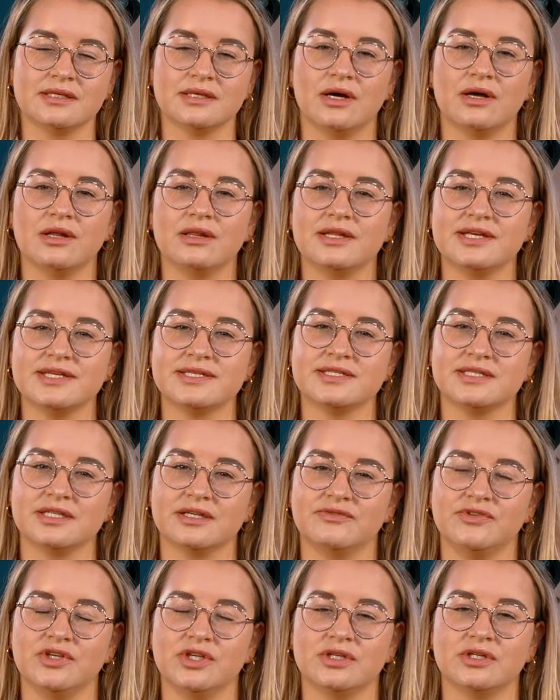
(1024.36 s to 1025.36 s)
holistic
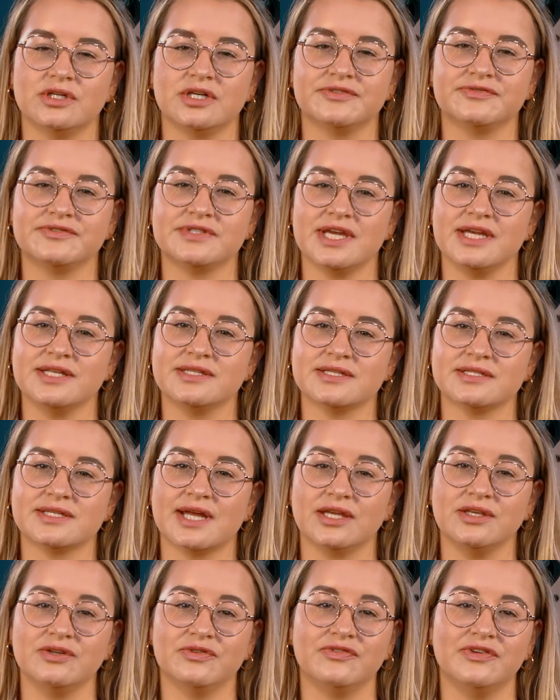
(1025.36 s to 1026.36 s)
view of data
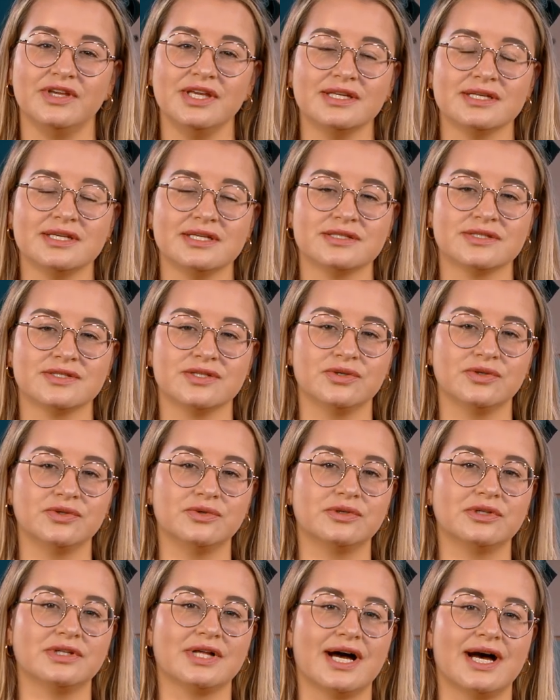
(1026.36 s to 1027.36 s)
that you feed into
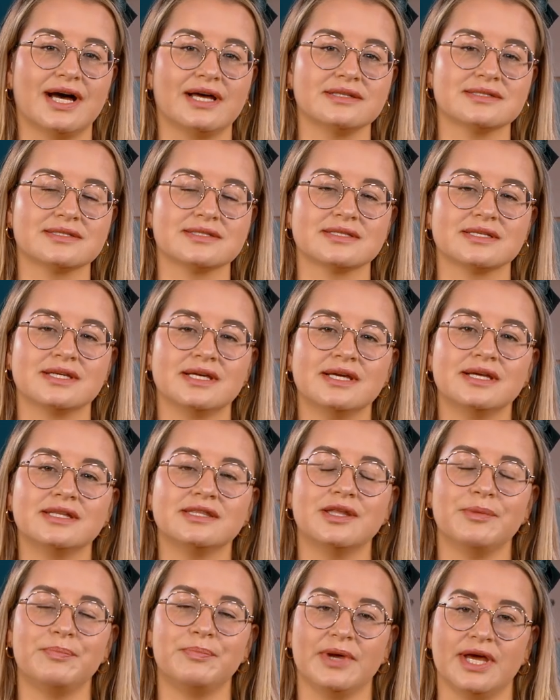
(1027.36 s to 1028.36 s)
Google Ads,
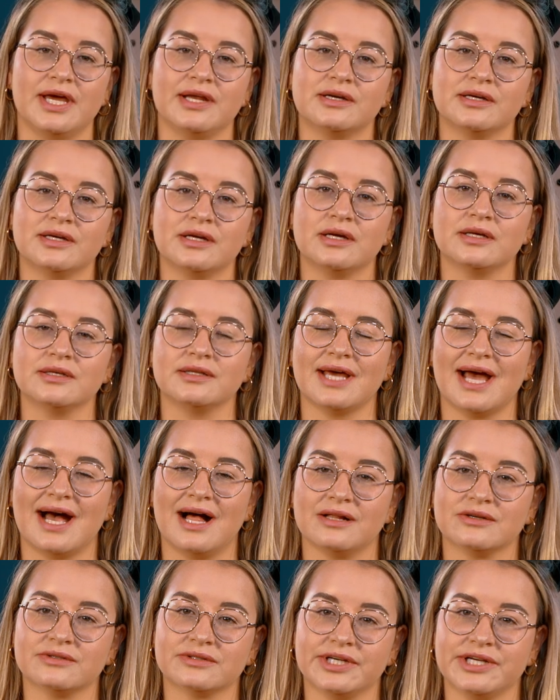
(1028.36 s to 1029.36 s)
the better the
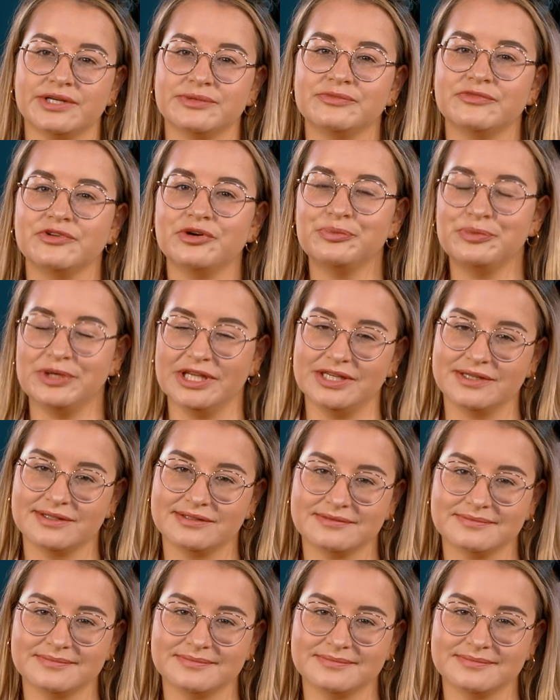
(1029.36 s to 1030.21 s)
algorithm will be.